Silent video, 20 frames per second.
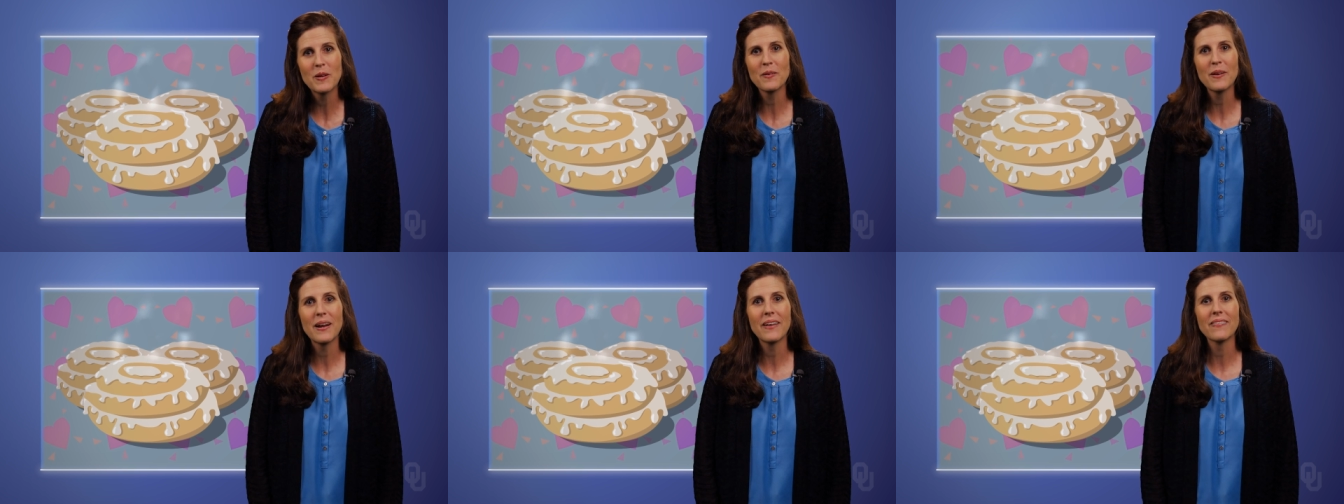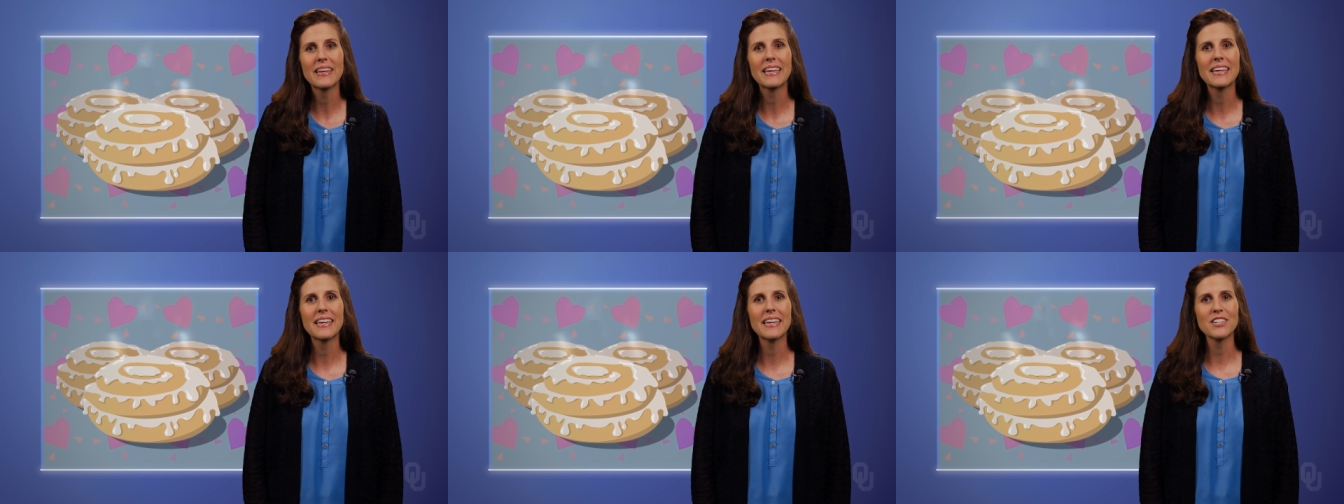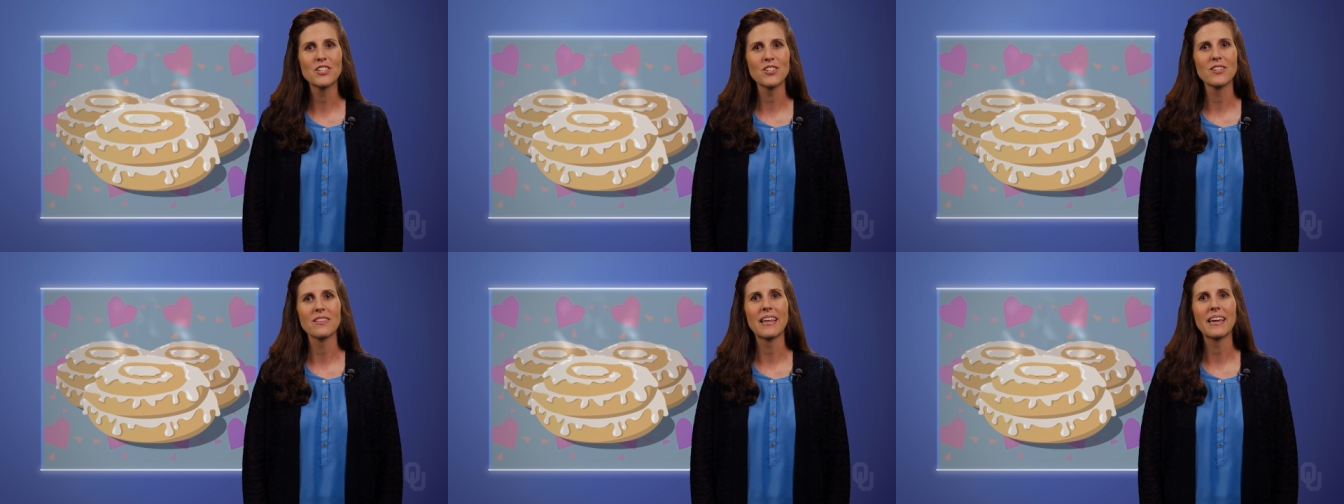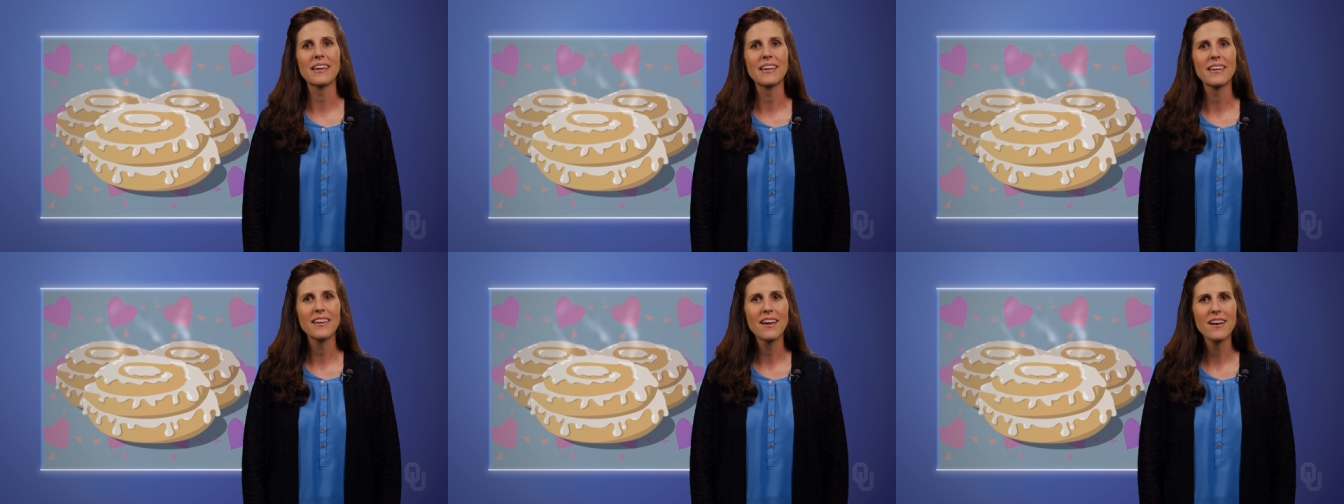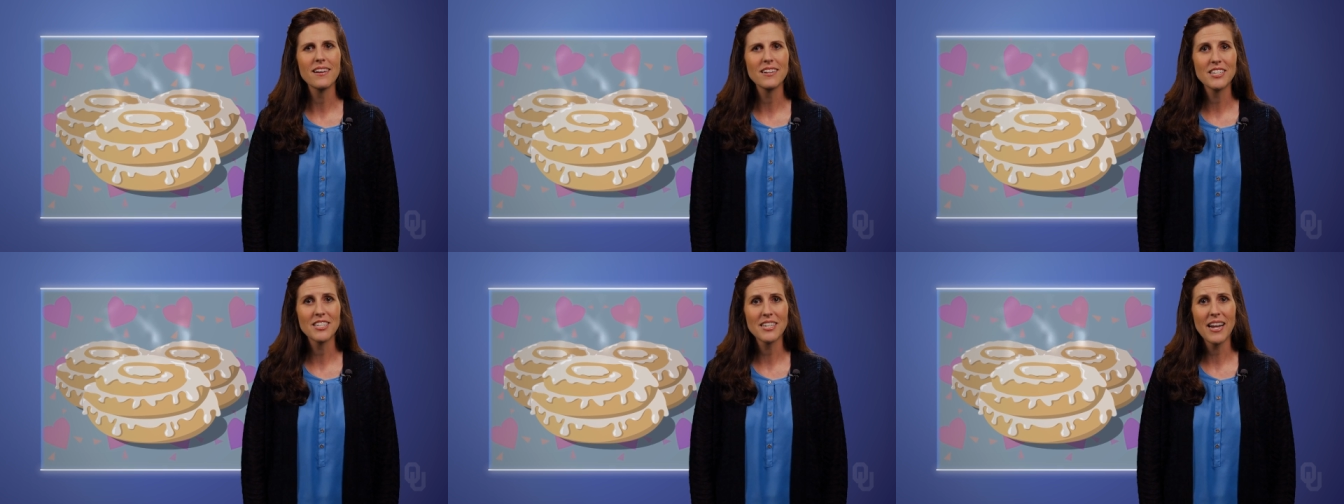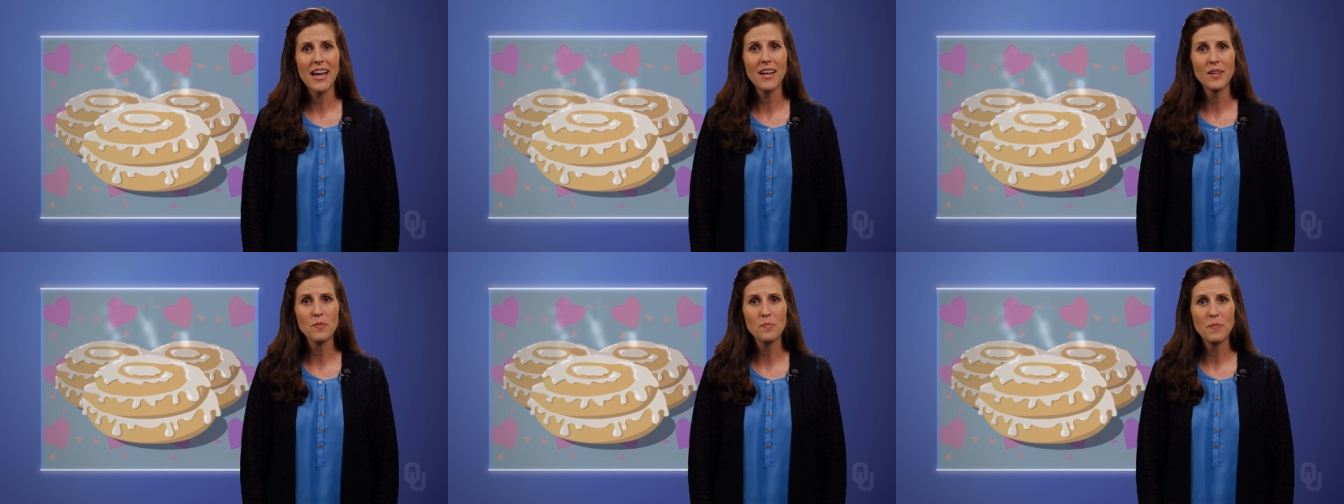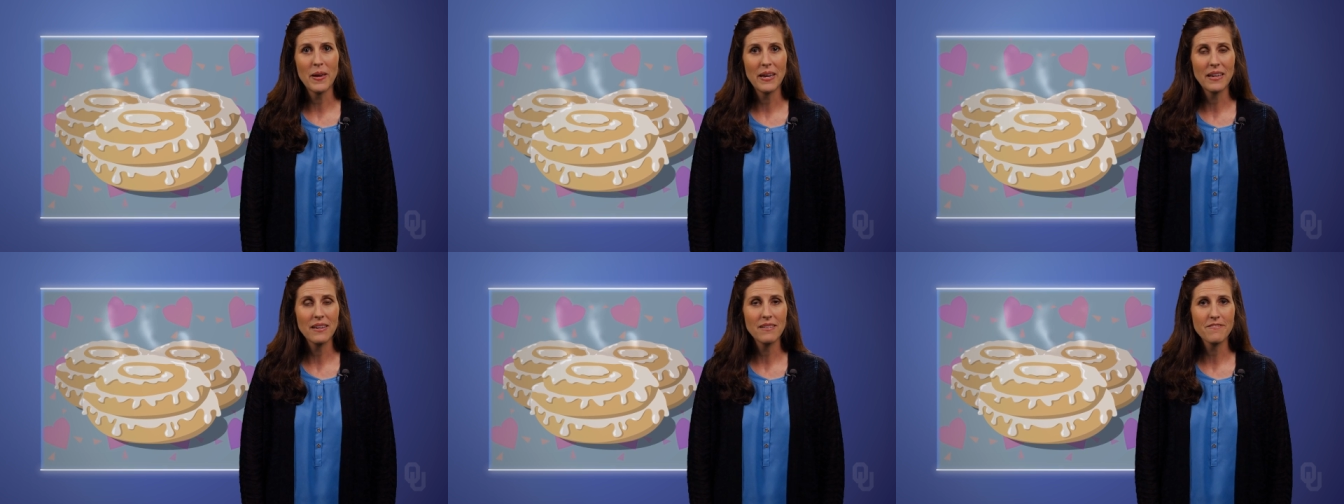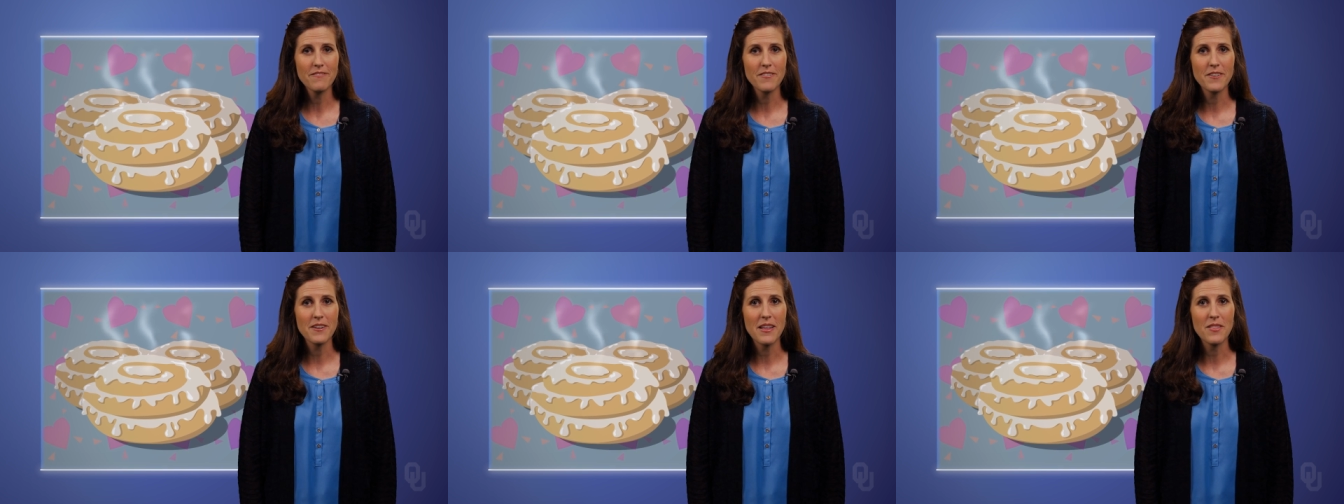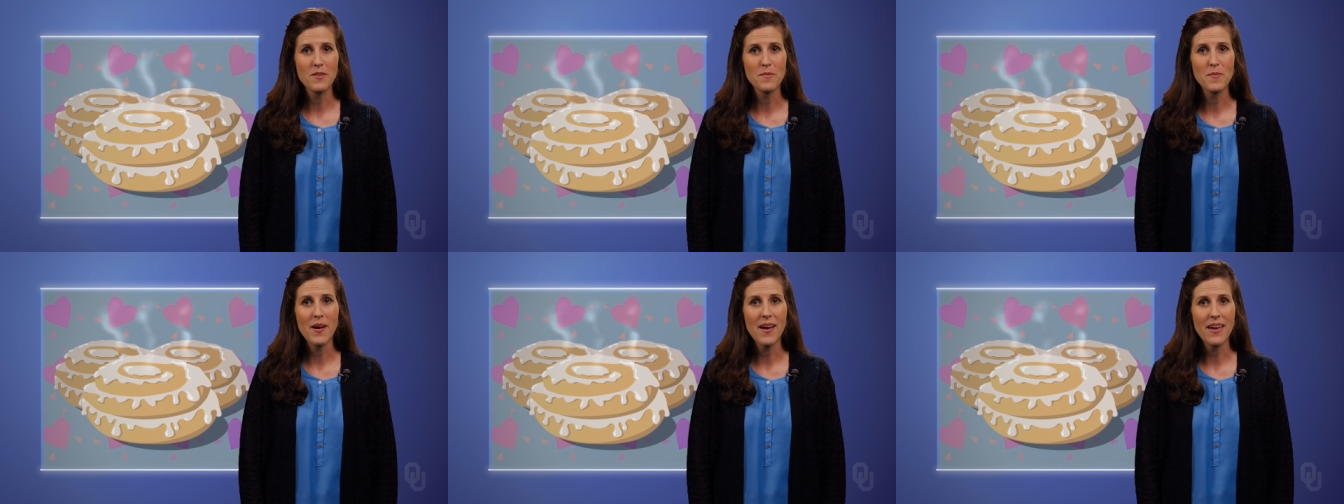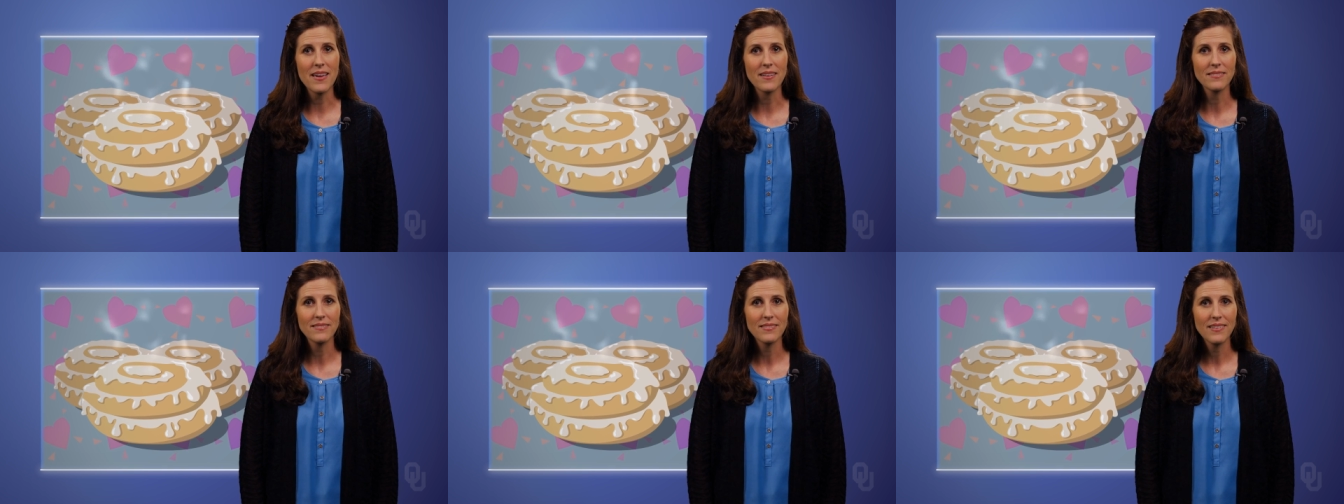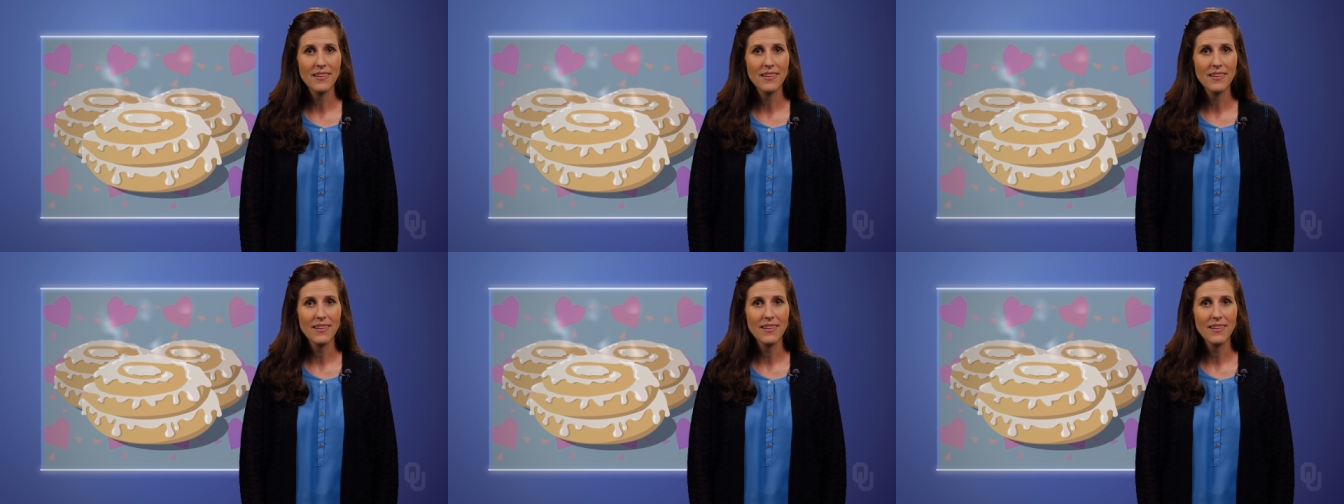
around the kitchen like a young child begging for another bite,